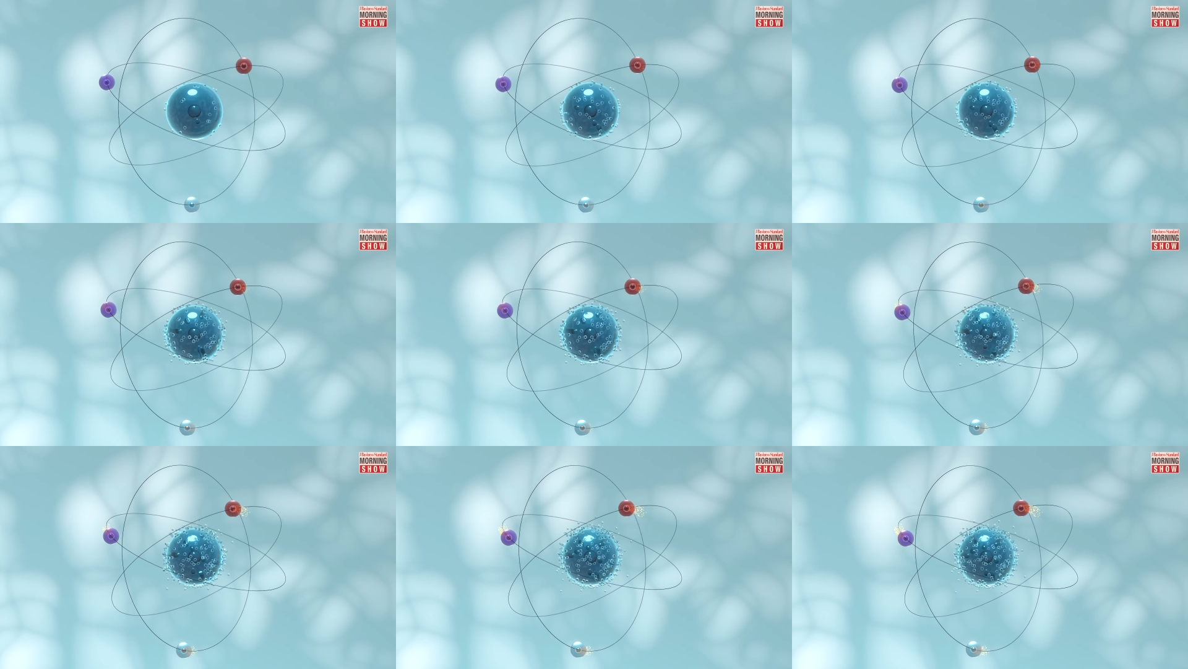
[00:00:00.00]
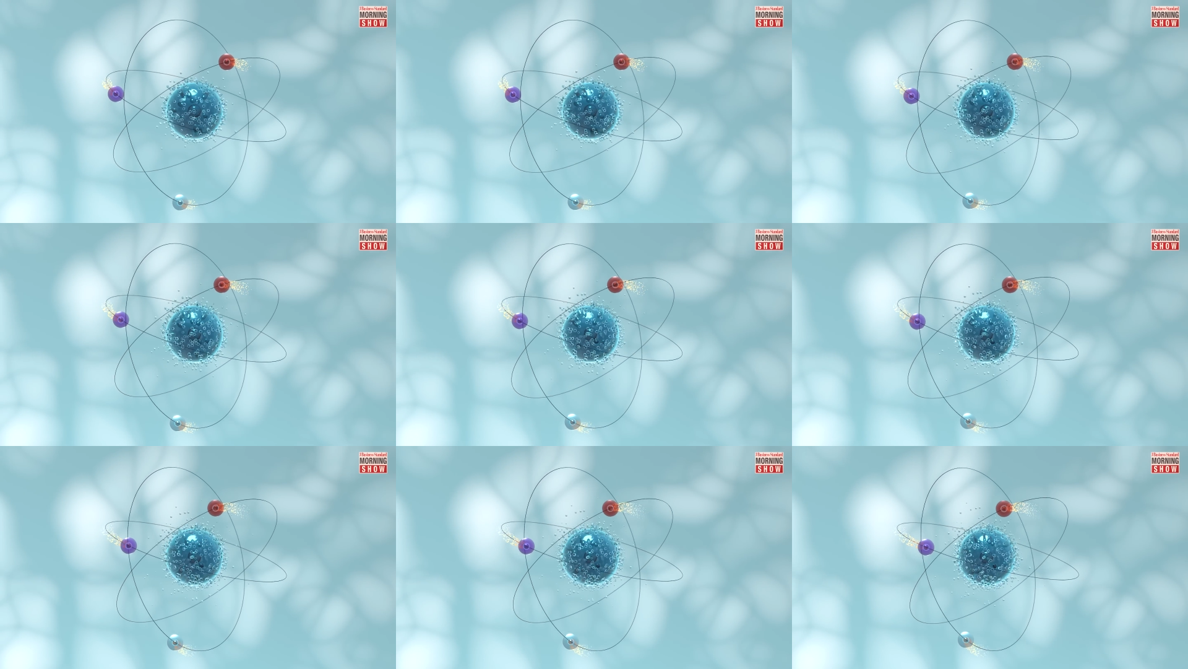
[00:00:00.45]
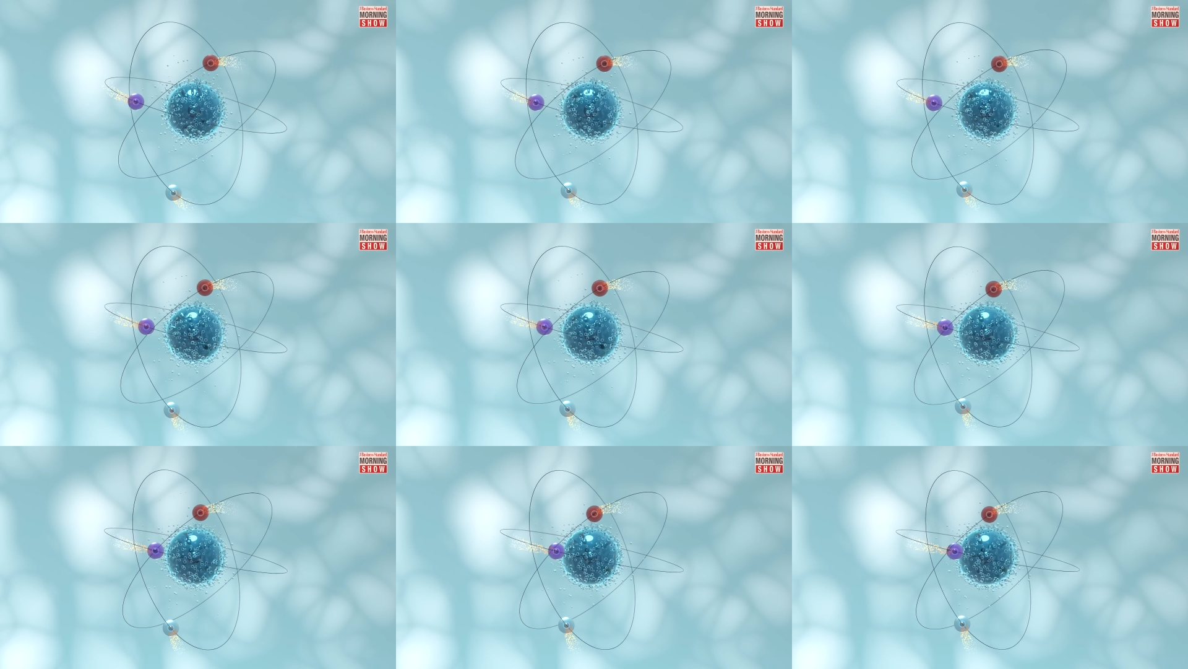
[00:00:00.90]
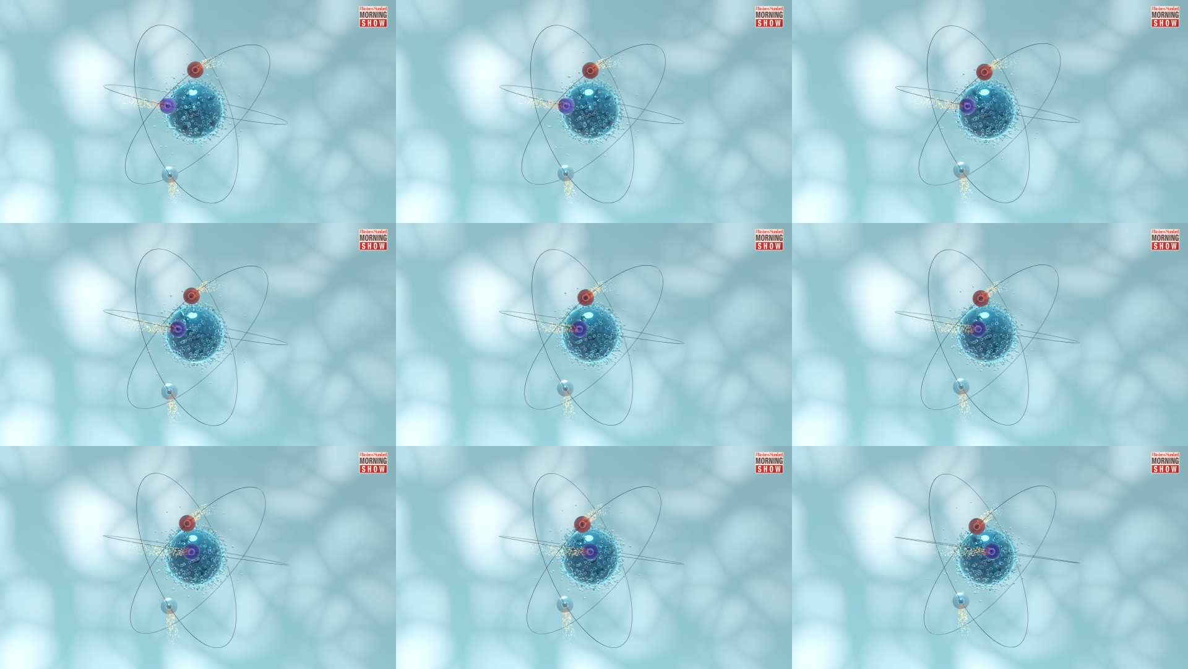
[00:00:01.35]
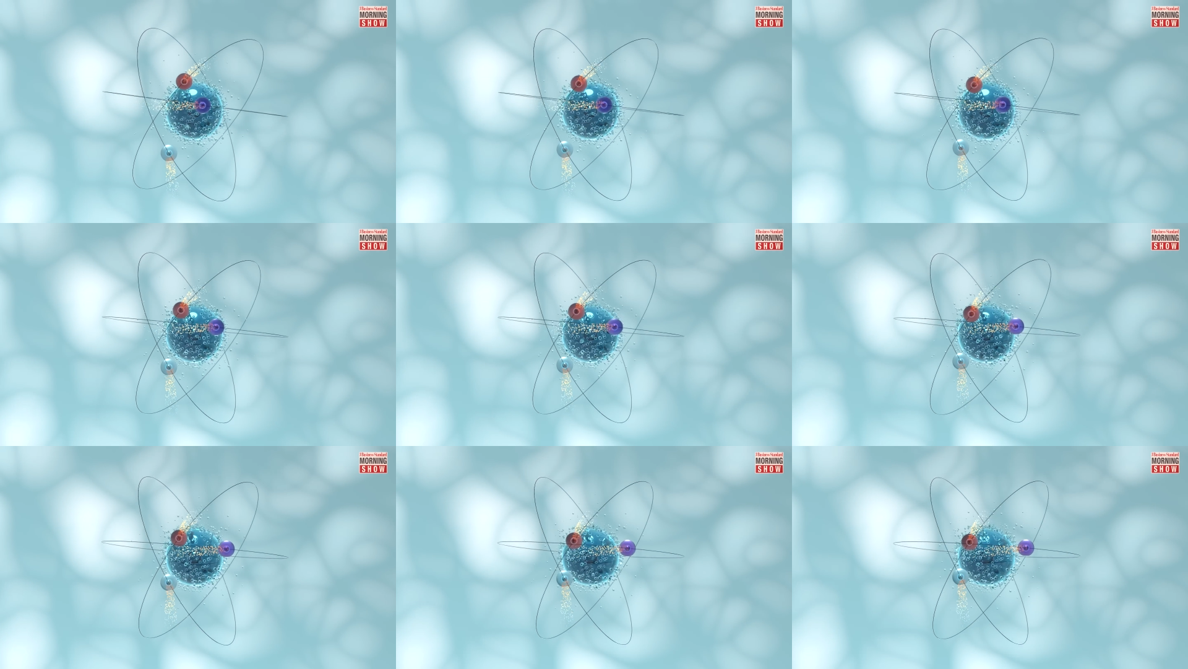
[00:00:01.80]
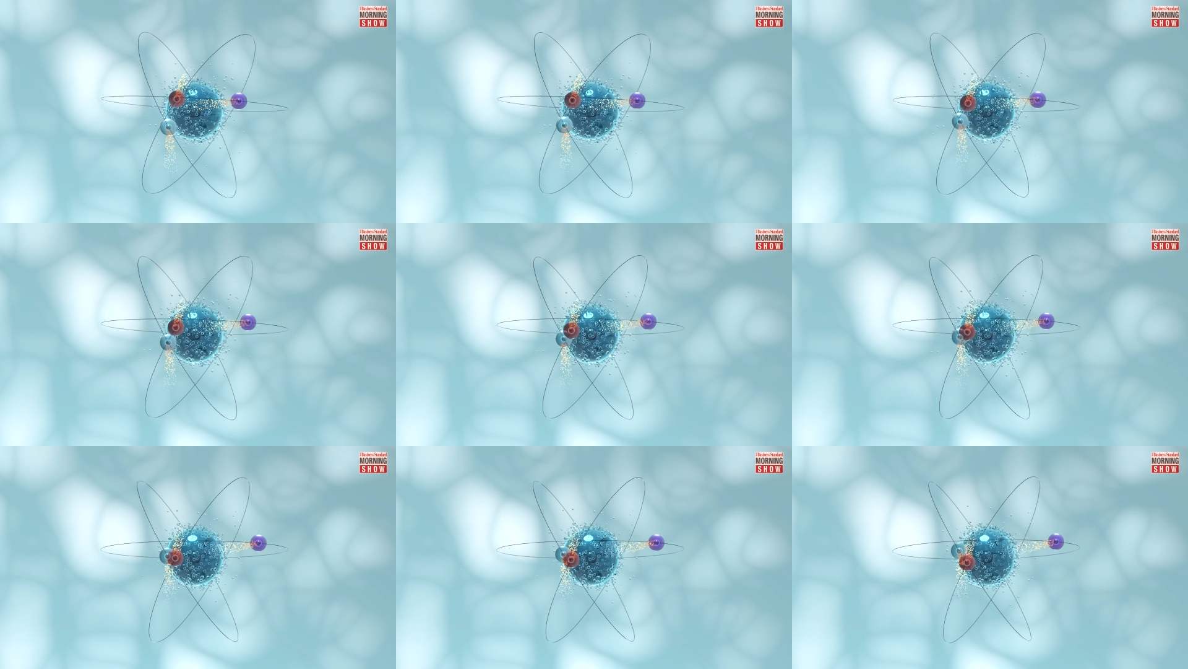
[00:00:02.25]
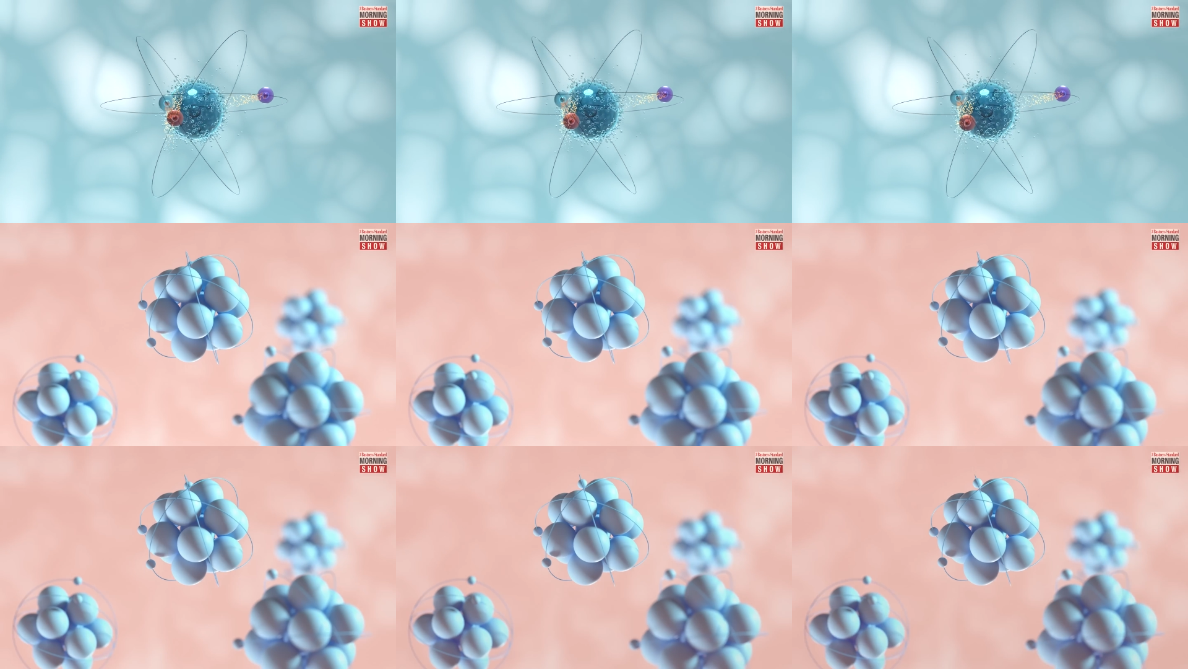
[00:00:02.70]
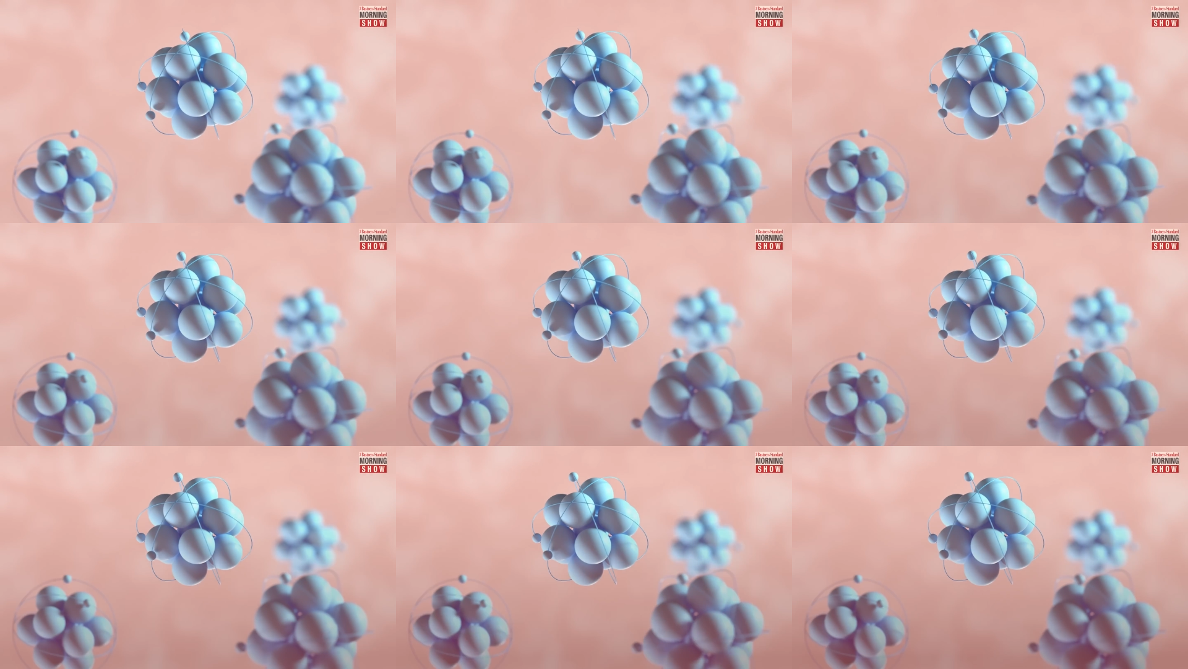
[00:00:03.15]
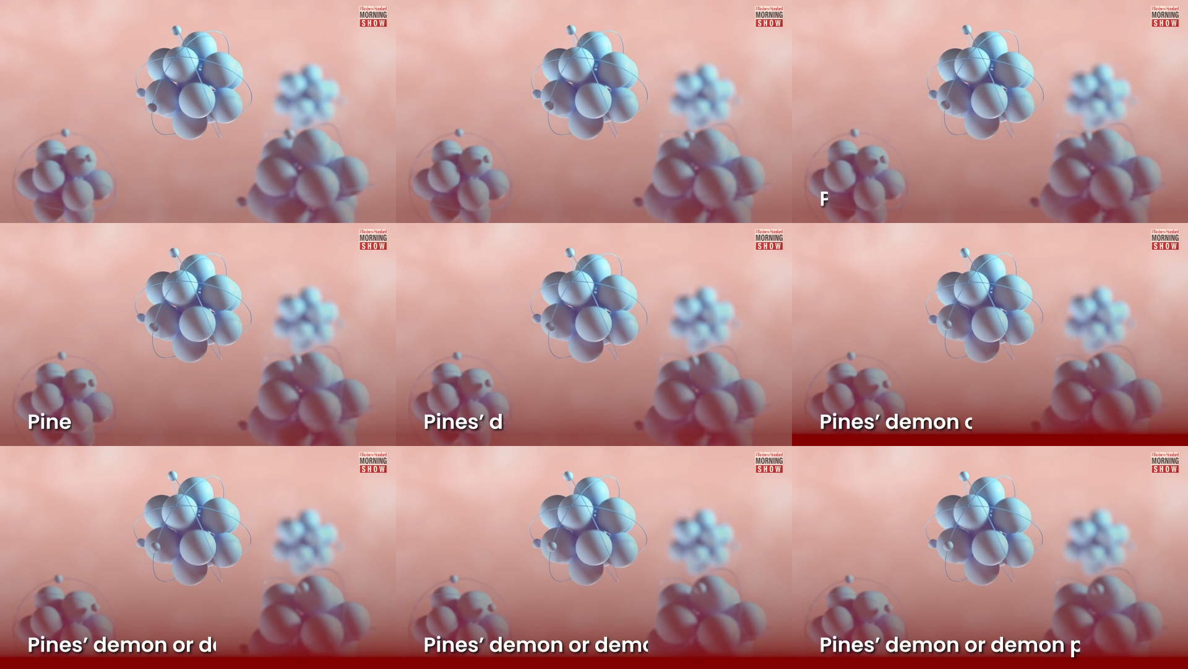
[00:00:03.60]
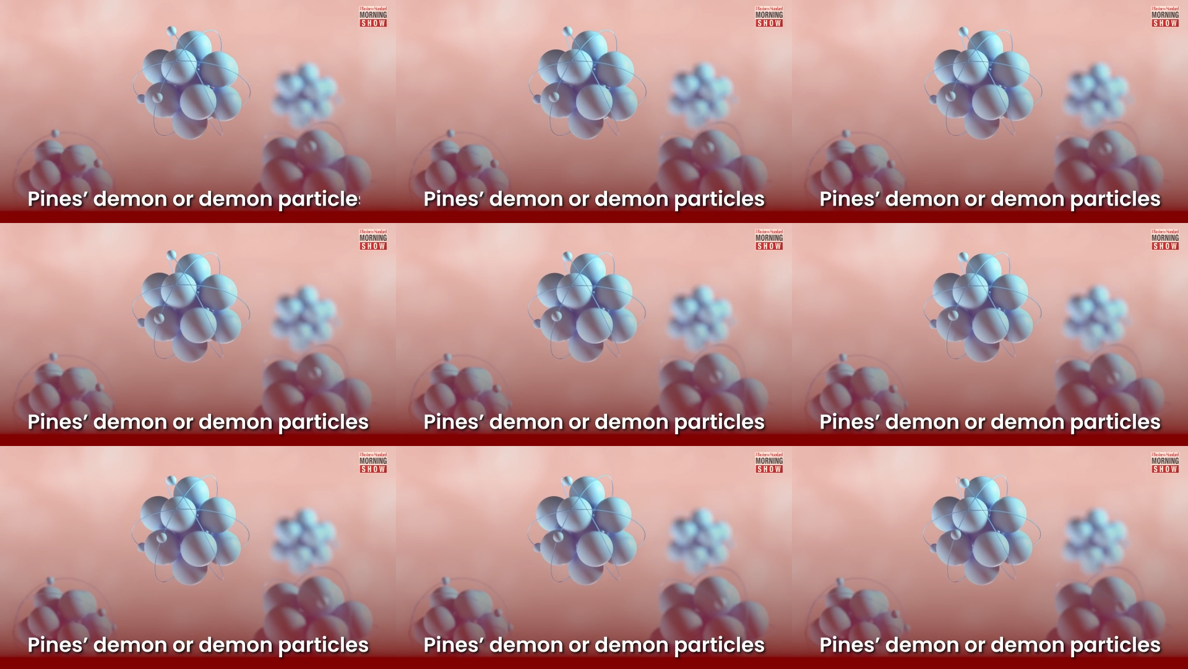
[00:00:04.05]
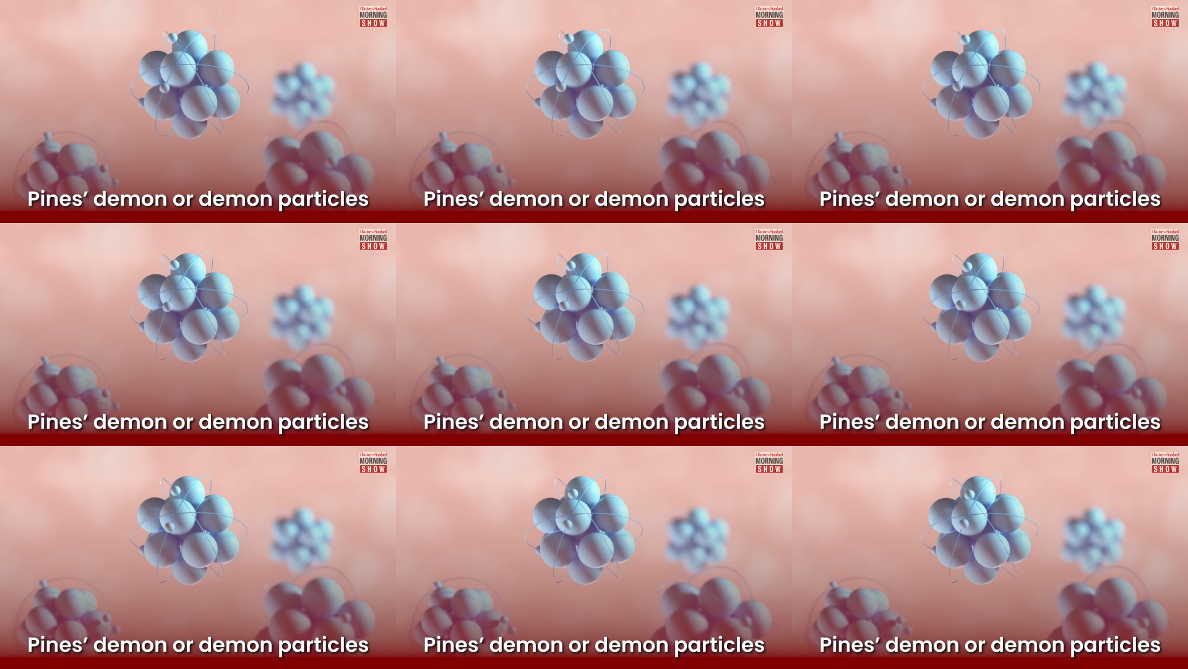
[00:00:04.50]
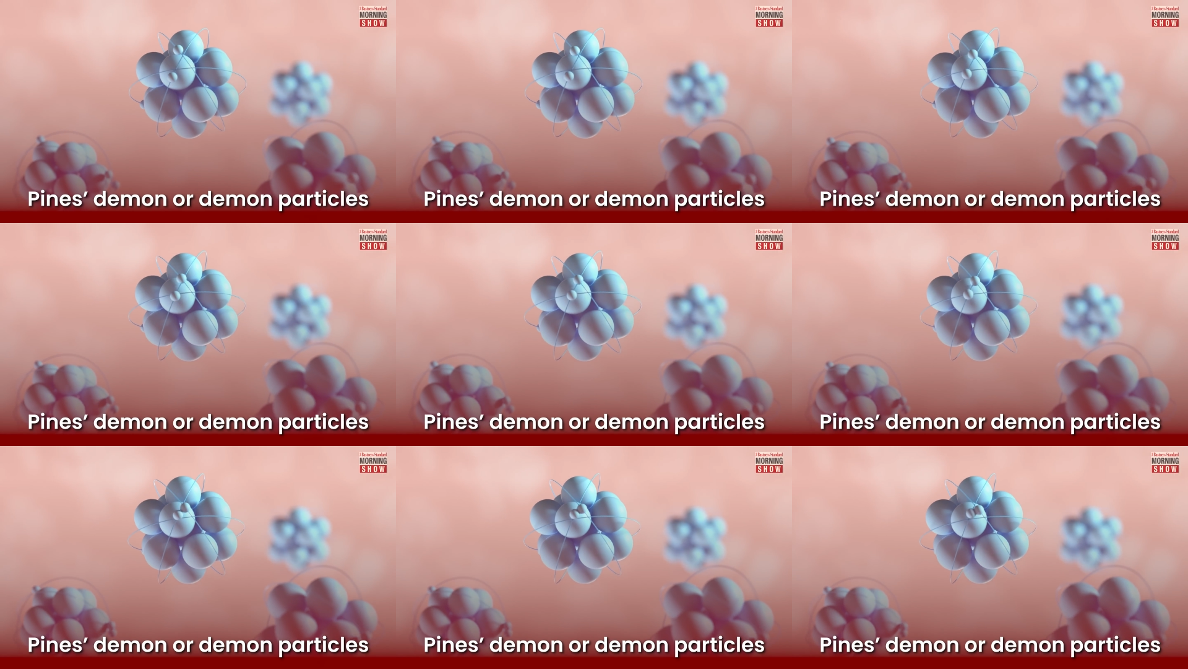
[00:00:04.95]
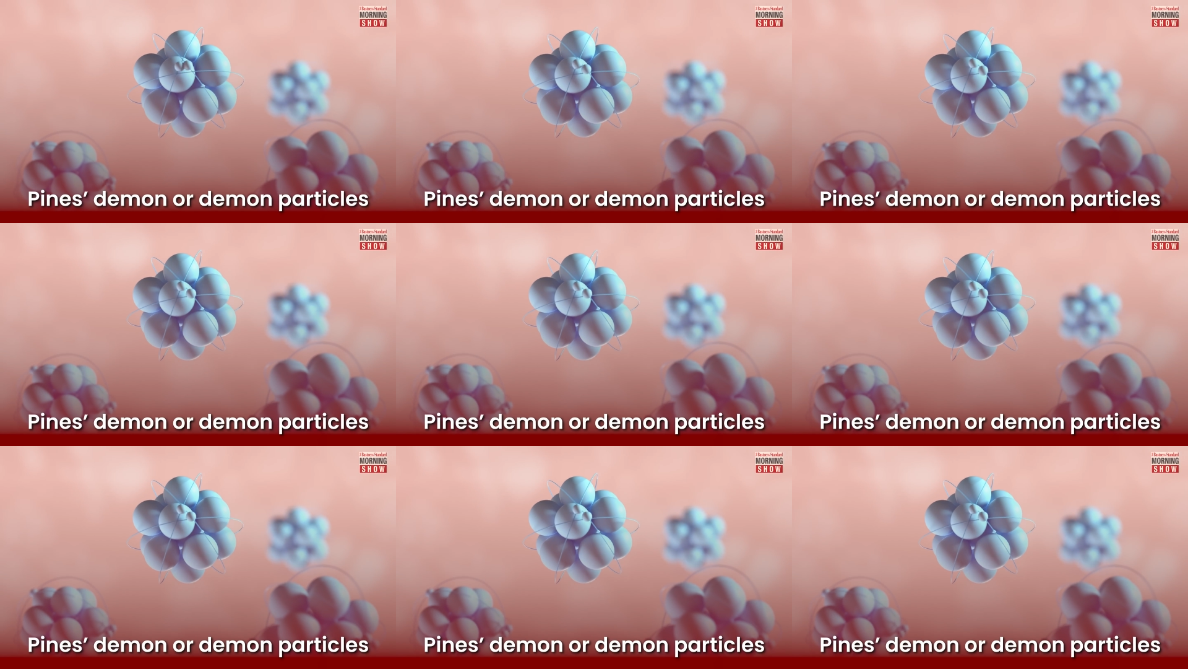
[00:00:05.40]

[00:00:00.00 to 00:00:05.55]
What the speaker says: No face is visible, so there are no lips to read.